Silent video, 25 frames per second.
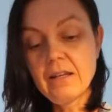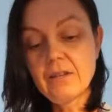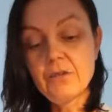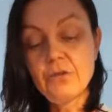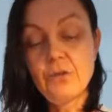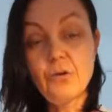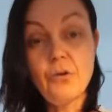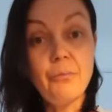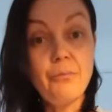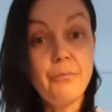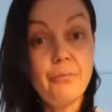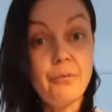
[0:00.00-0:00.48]

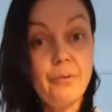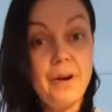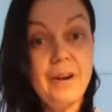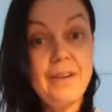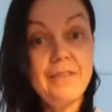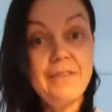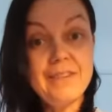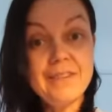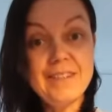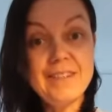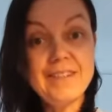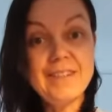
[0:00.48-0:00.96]
your
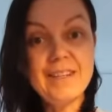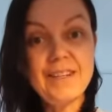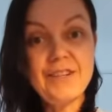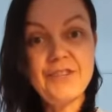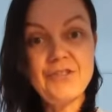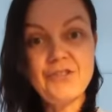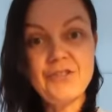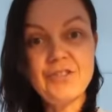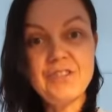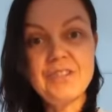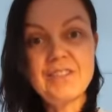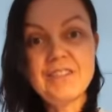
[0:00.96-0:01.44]
private
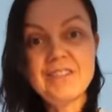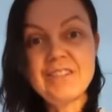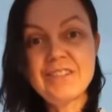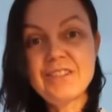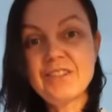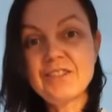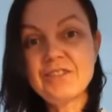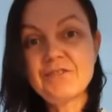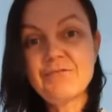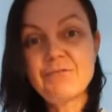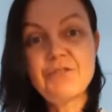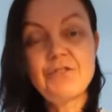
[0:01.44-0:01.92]
session
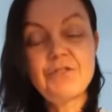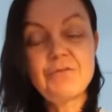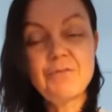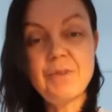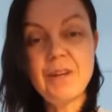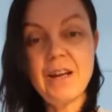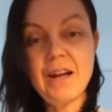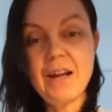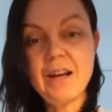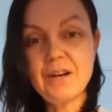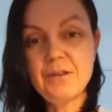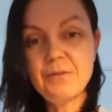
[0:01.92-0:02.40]
just reach
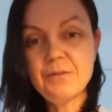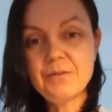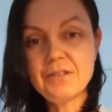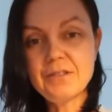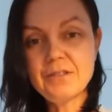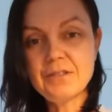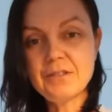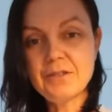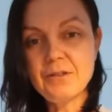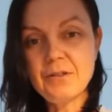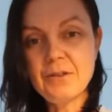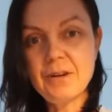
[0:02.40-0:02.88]
me out
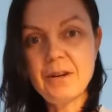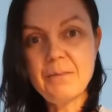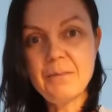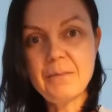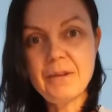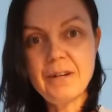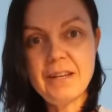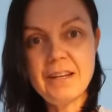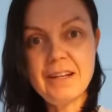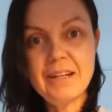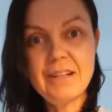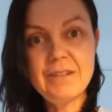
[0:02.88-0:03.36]
so i'm
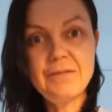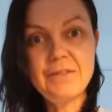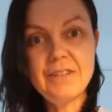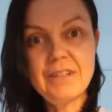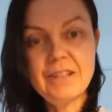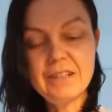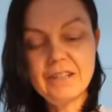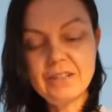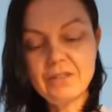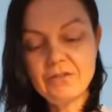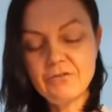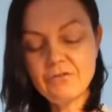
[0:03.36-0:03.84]
going to leave the
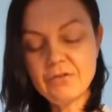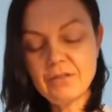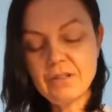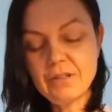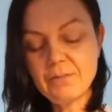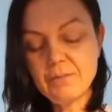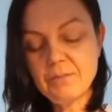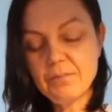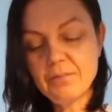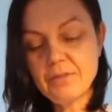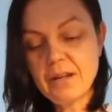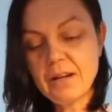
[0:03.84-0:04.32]
Linktree
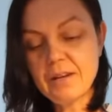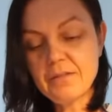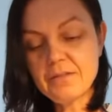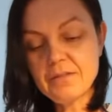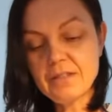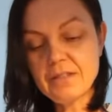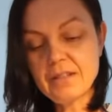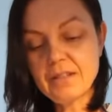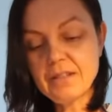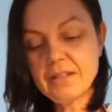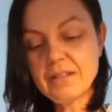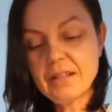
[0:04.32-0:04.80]

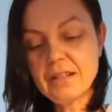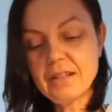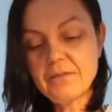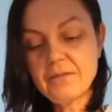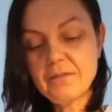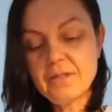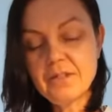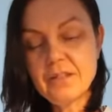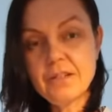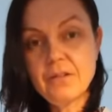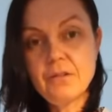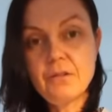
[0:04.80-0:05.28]
after that
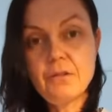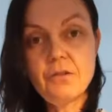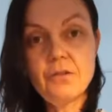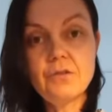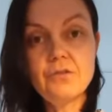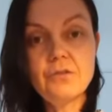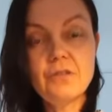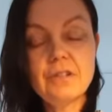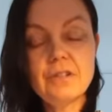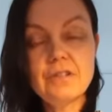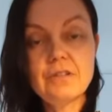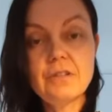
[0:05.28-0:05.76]
video or
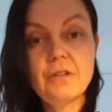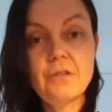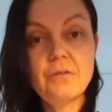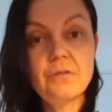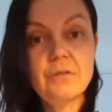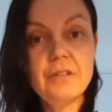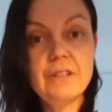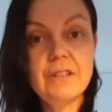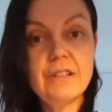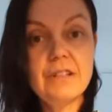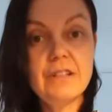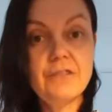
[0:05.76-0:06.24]
just go
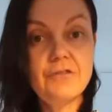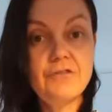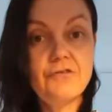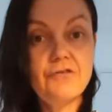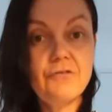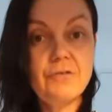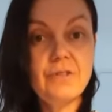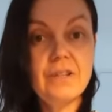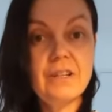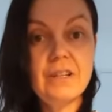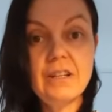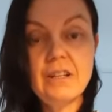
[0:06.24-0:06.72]
linking
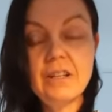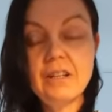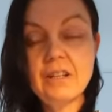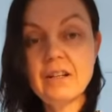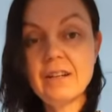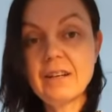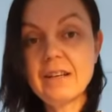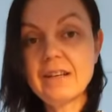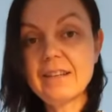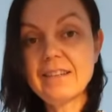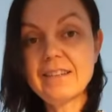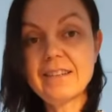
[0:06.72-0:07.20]
tree
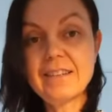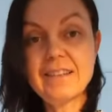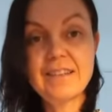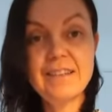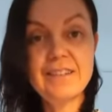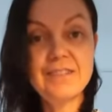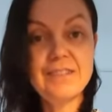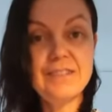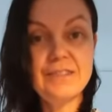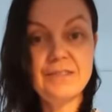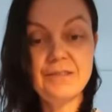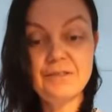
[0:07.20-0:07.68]
and
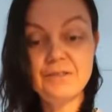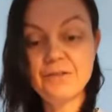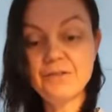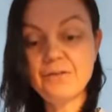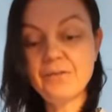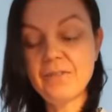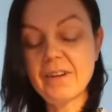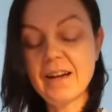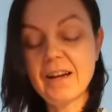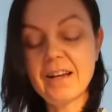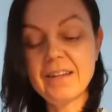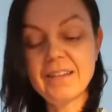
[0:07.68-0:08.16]
then just when you
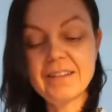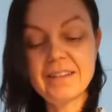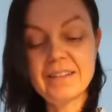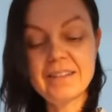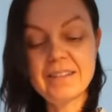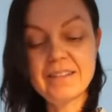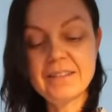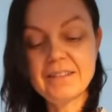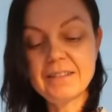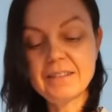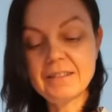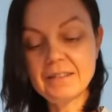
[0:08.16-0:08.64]
find
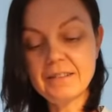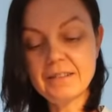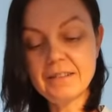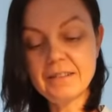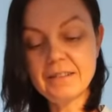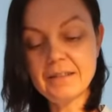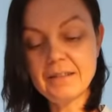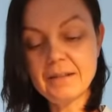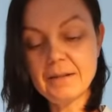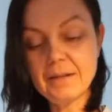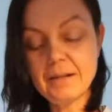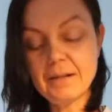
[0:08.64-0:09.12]
it
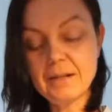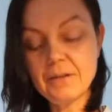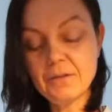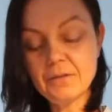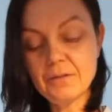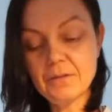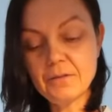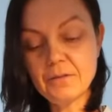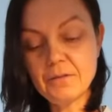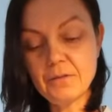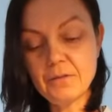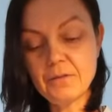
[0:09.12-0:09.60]
uh,
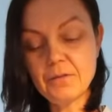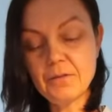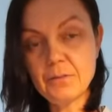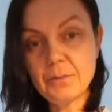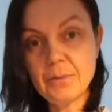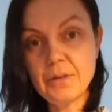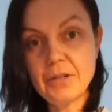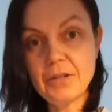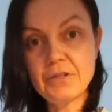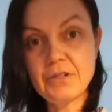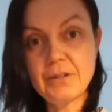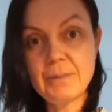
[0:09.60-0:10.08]
lots of
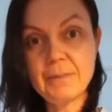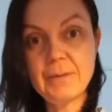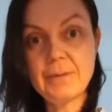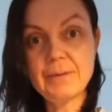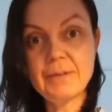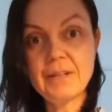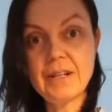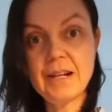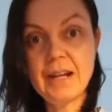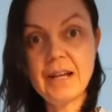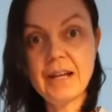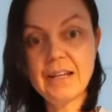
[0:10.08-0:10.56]
information about
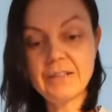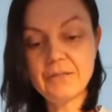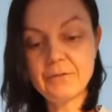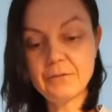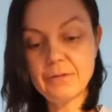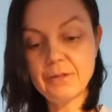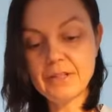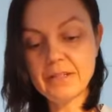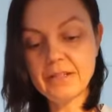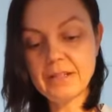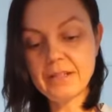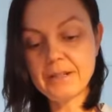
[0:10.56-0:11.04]
the light
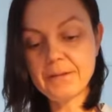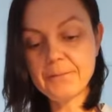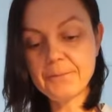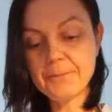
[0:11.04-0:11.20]
reading